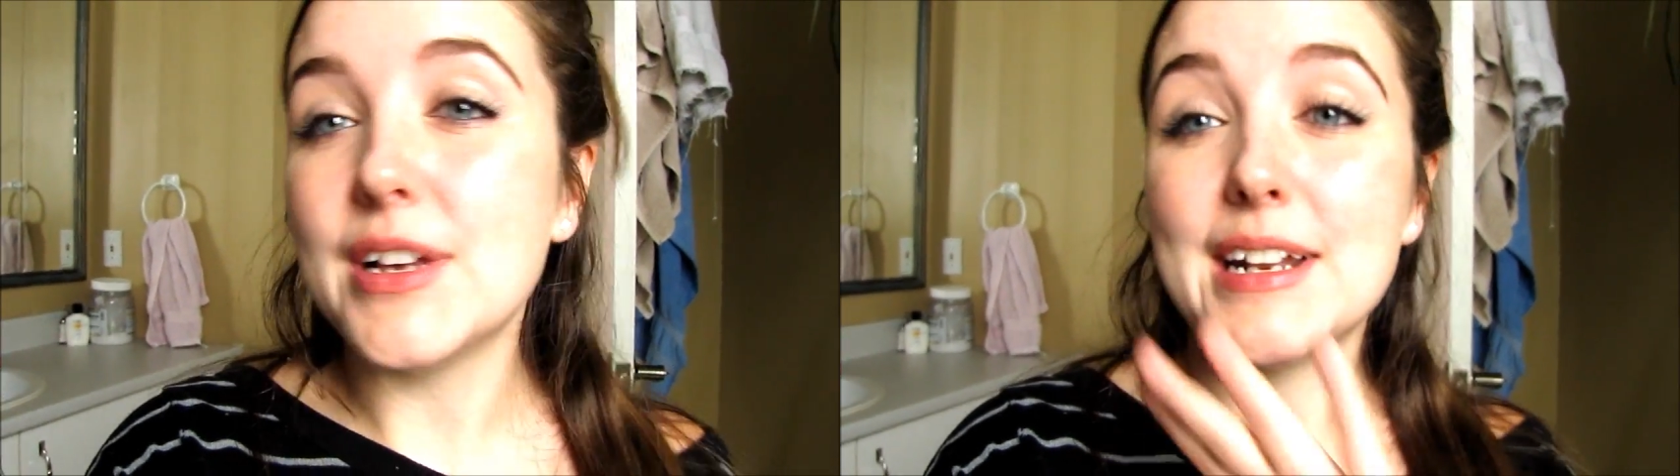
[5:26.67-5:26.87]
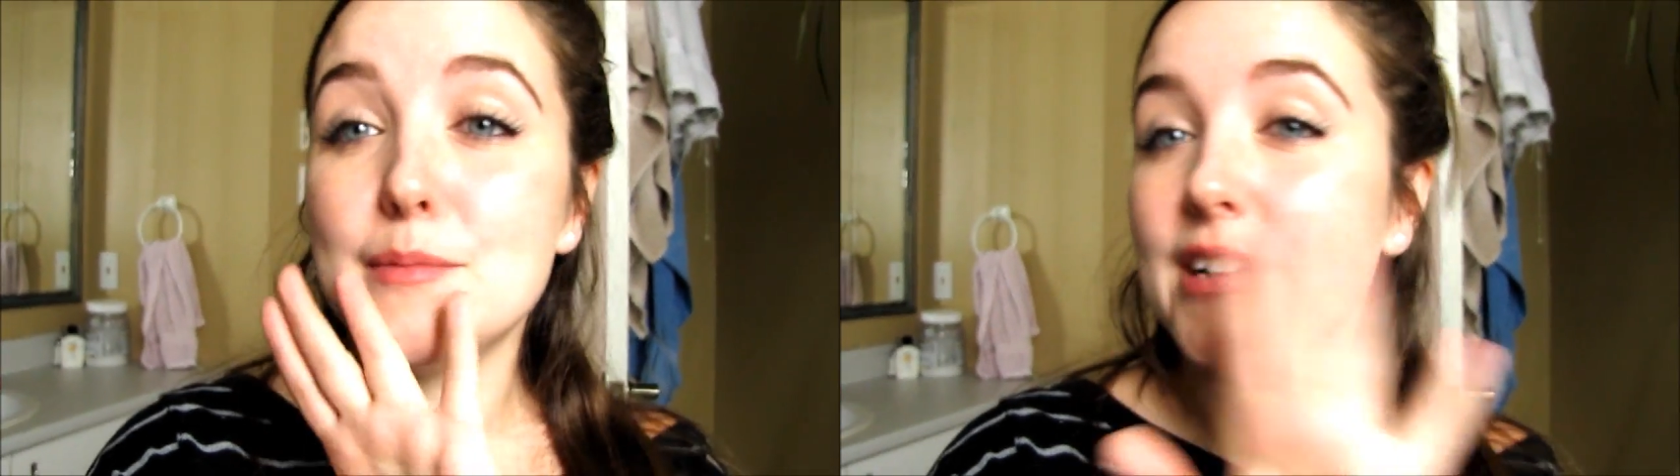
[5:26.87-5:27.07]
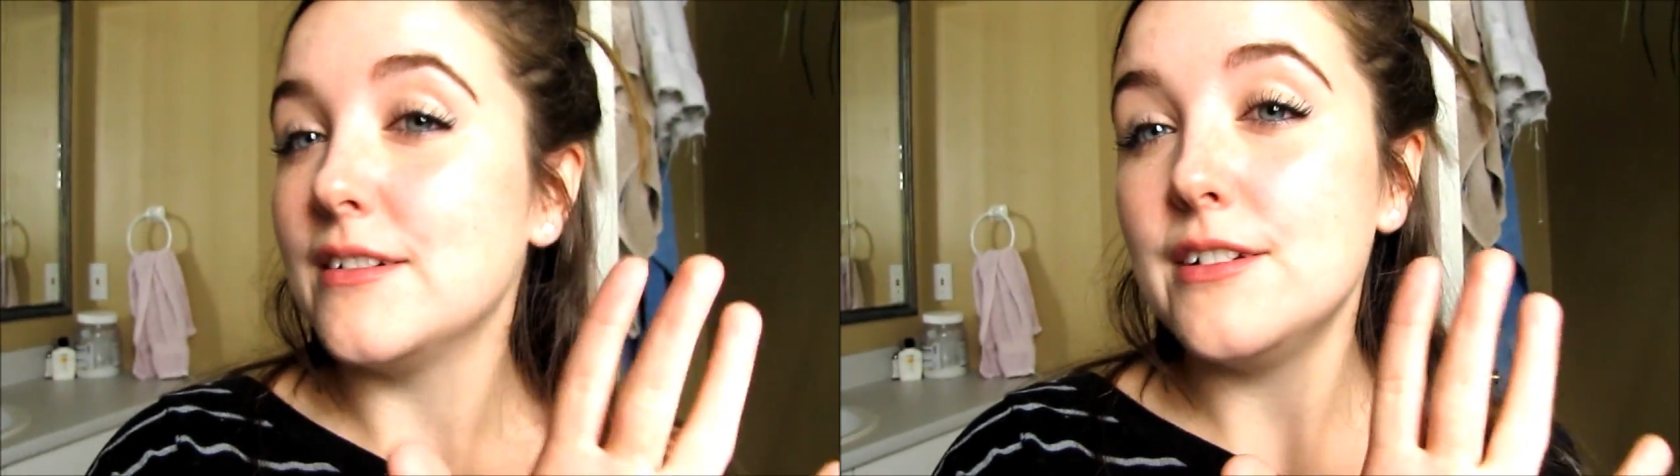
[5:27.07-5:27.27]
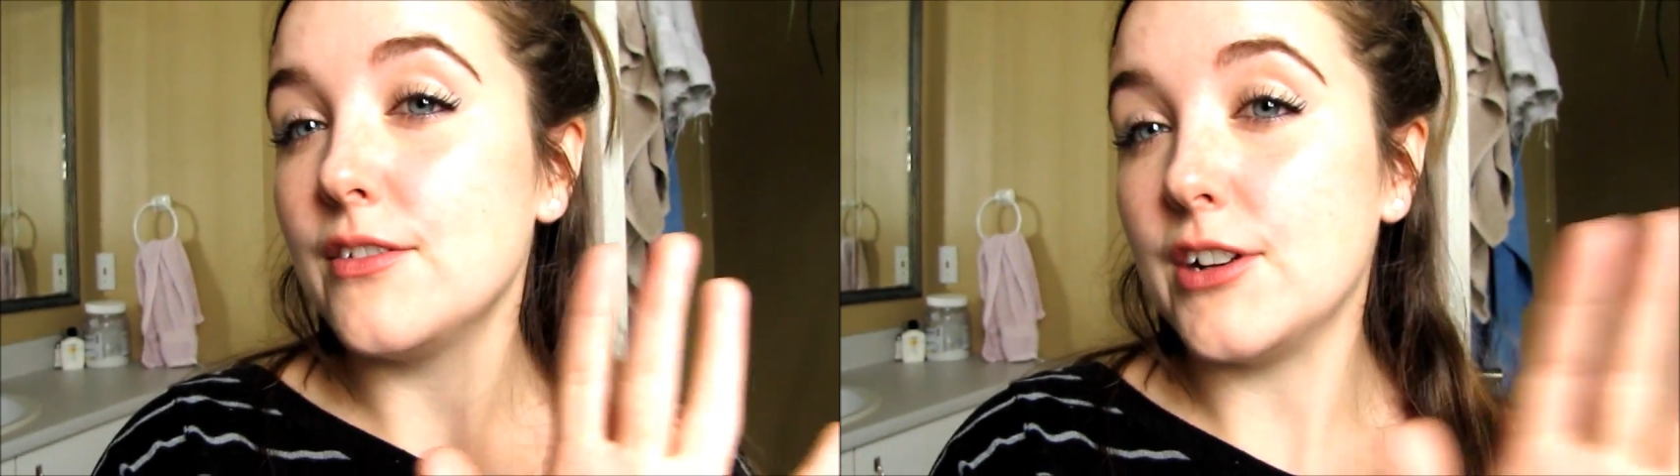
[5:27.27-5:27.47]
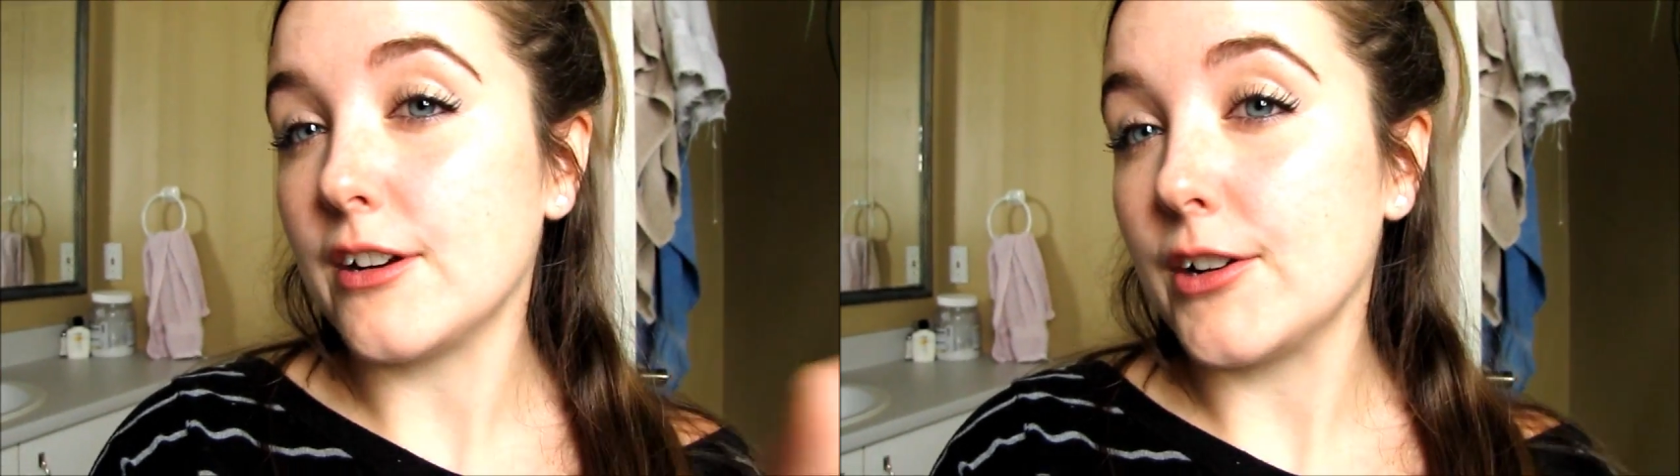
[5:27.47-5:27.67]
and I'm telling you,
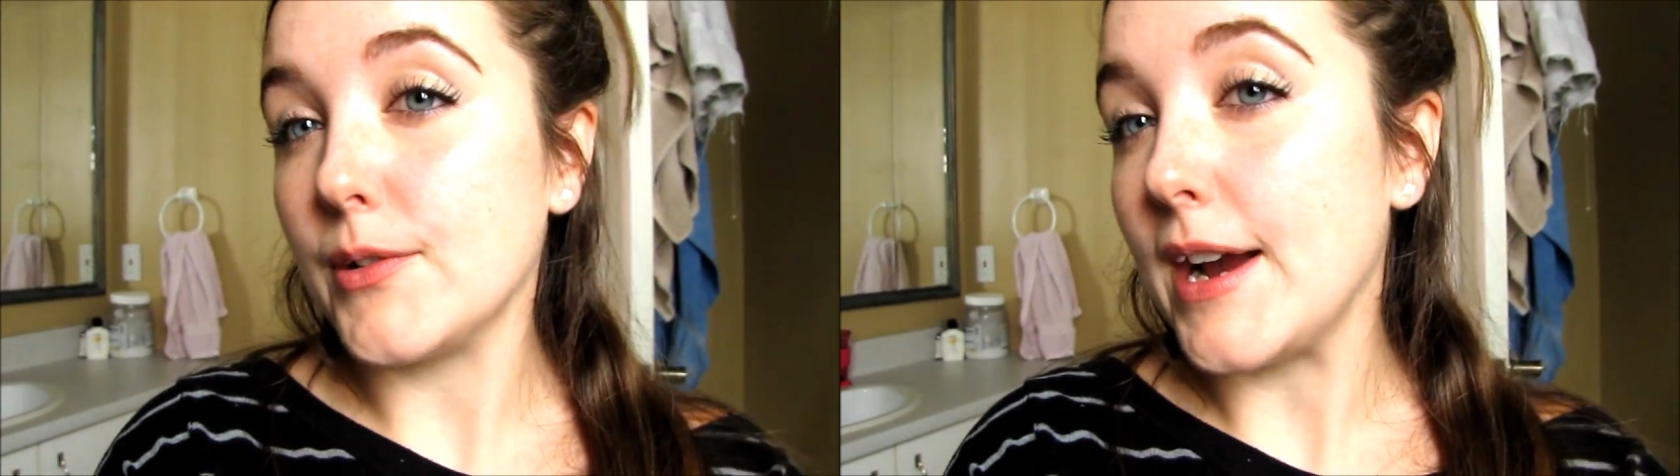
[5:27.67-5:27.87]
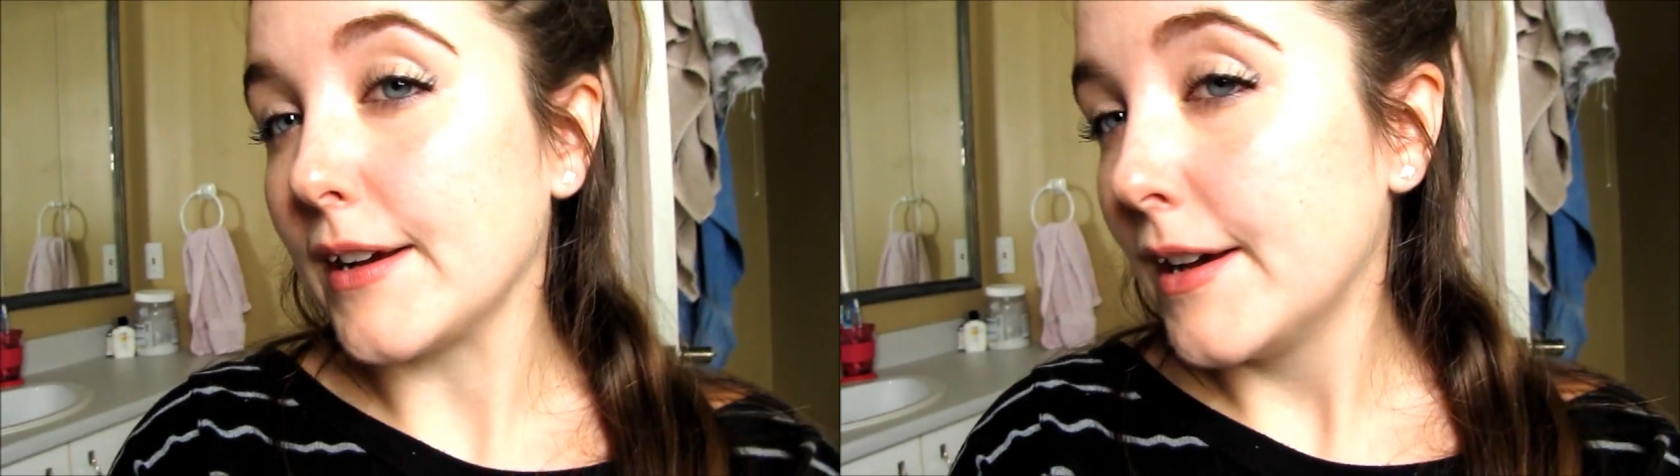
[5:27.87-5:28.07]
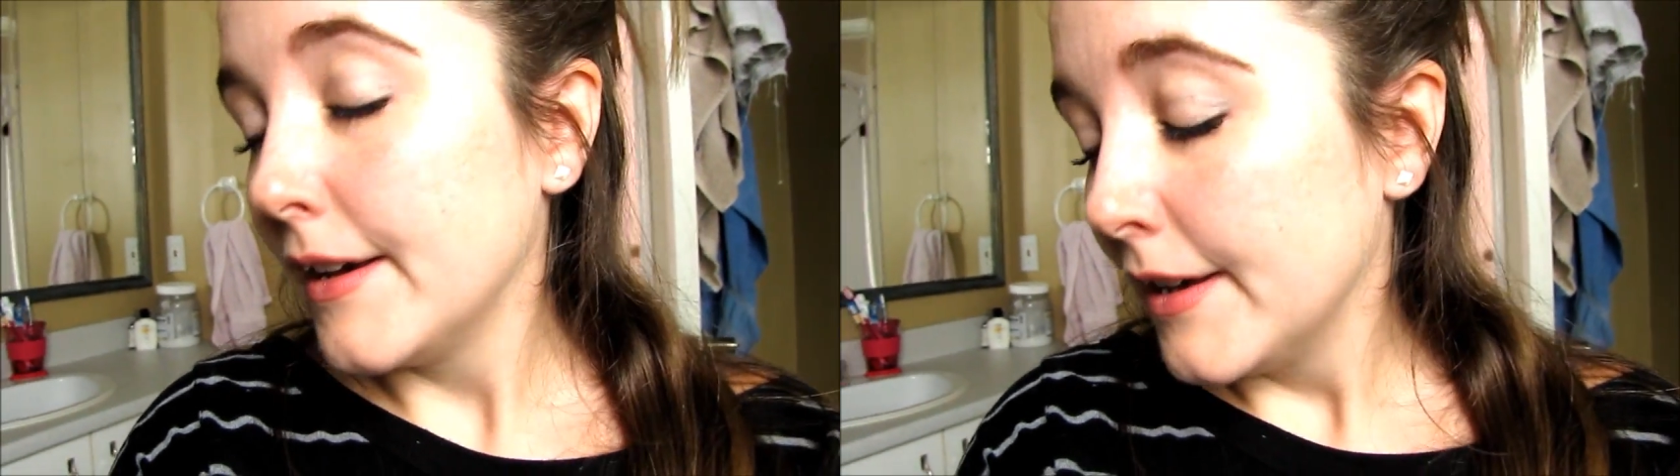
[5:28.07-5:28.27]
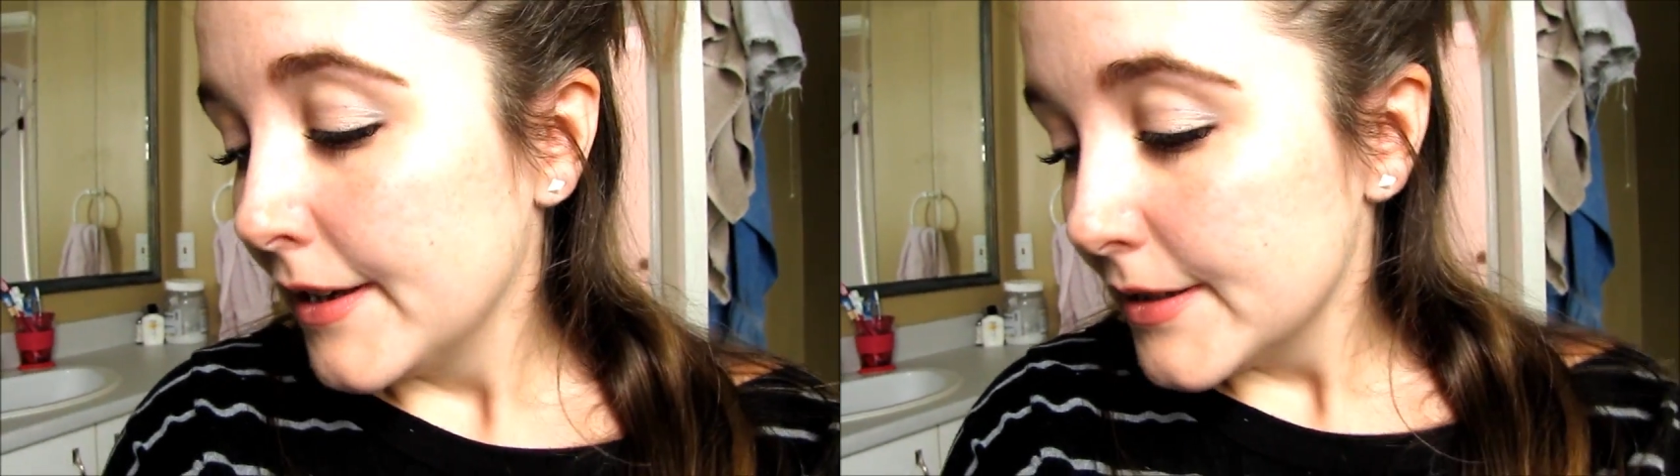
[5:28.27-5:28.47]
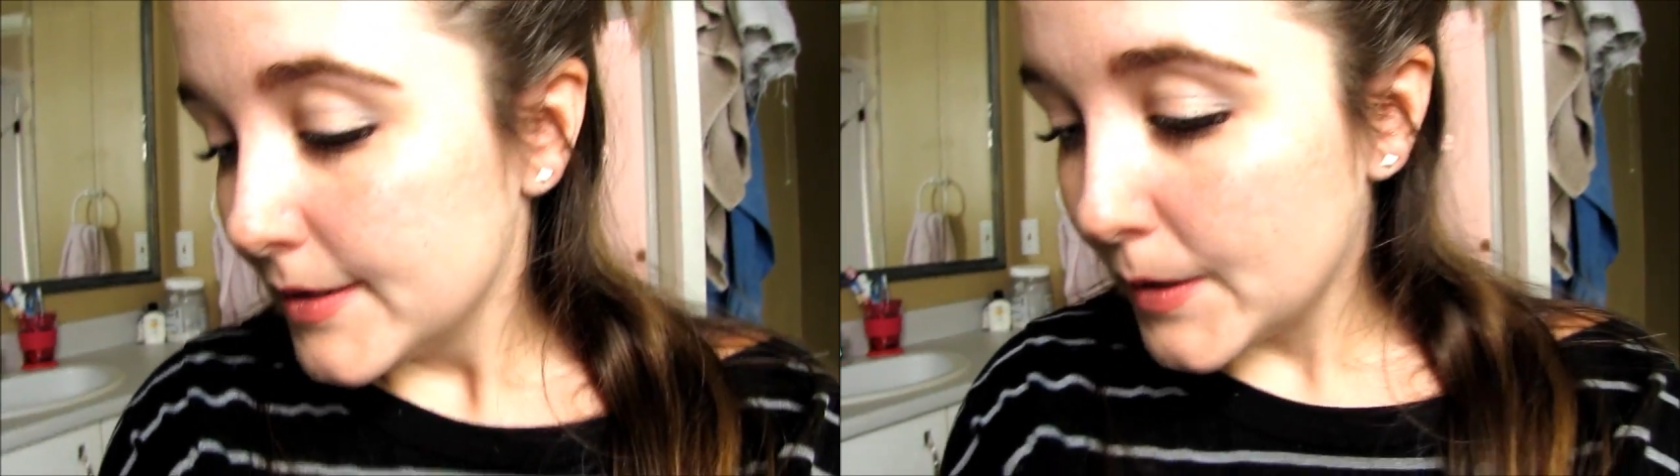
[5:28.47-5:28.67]
they're not gonna crack.
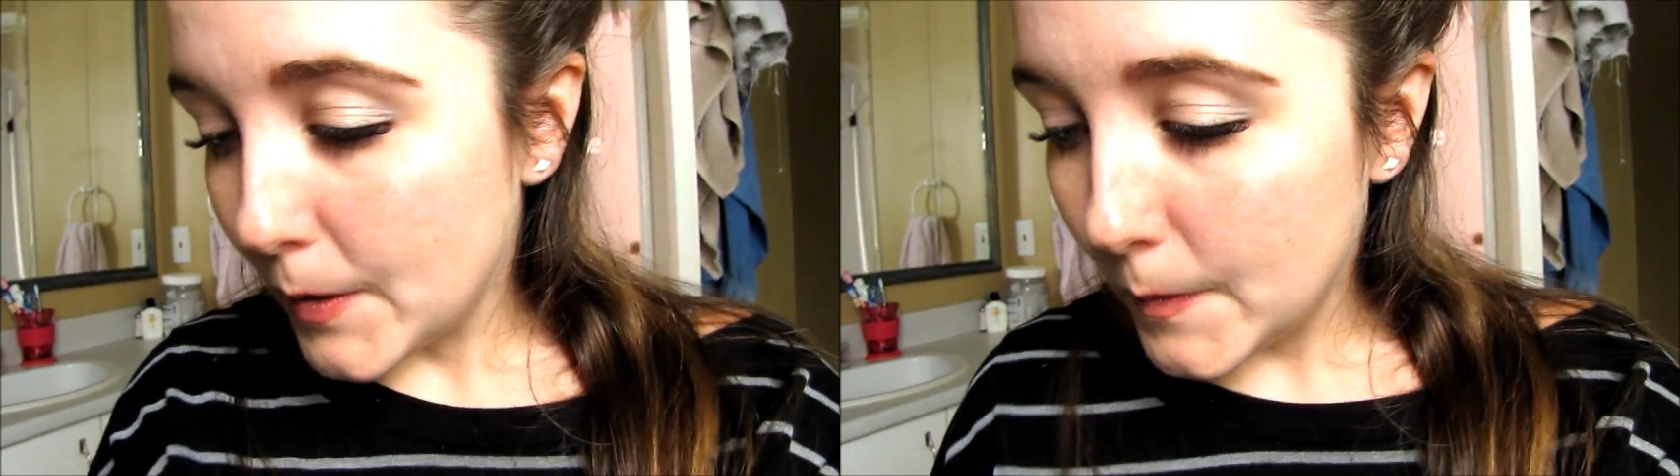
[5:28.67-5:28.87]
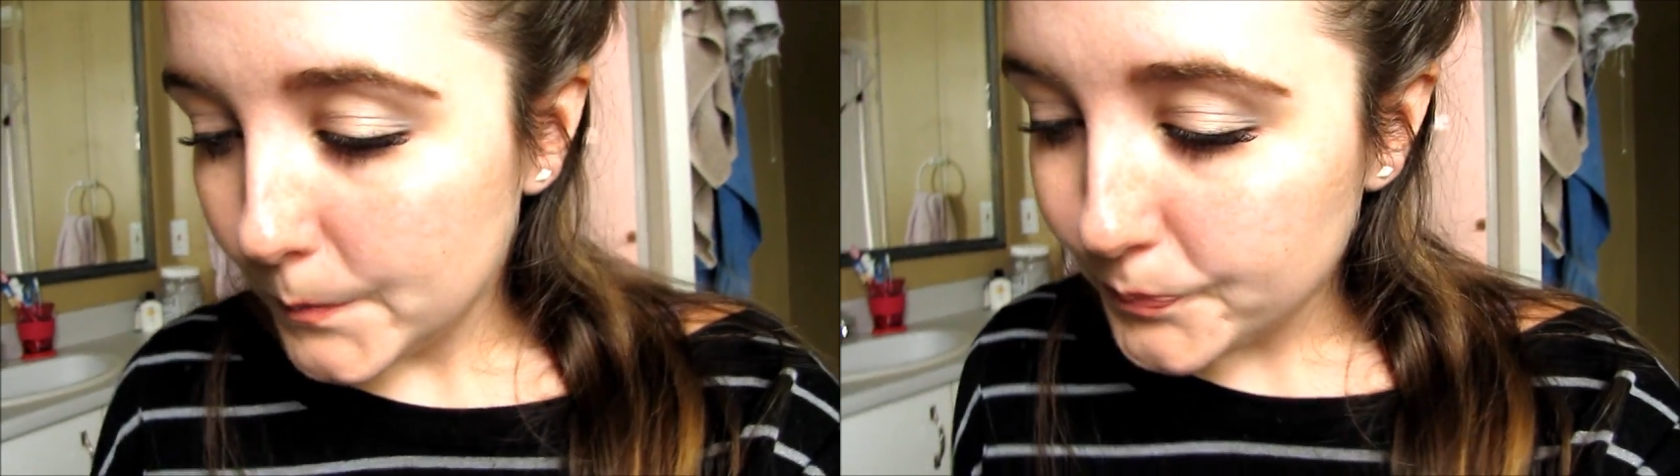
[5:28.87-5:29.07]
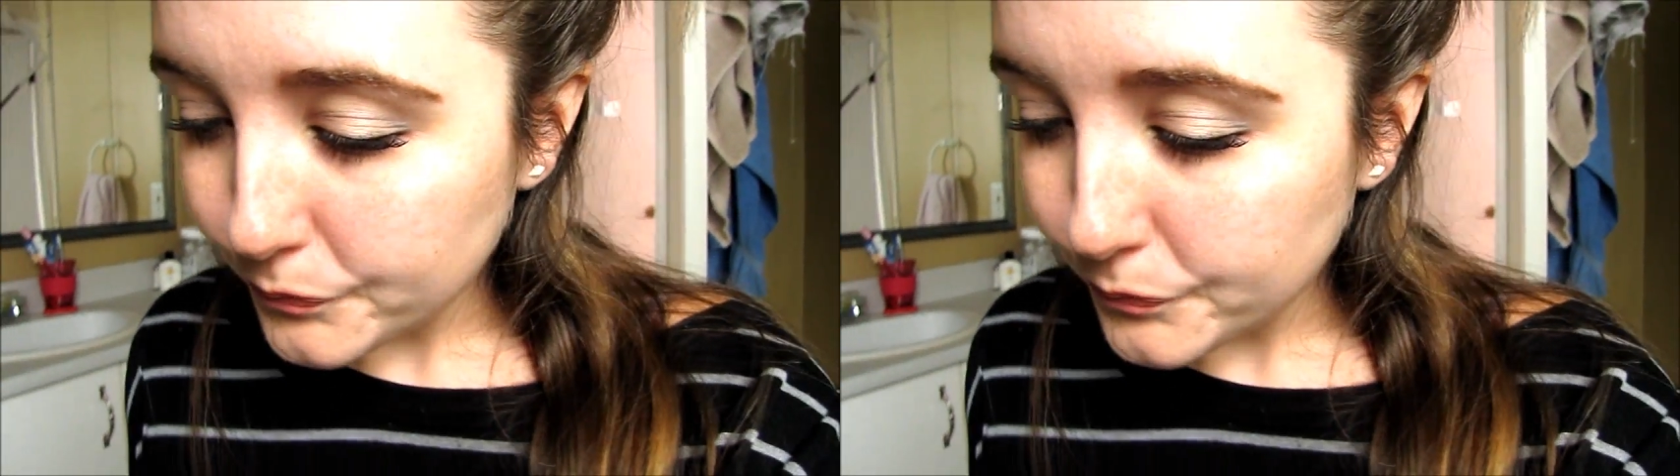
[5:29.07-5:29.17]
So,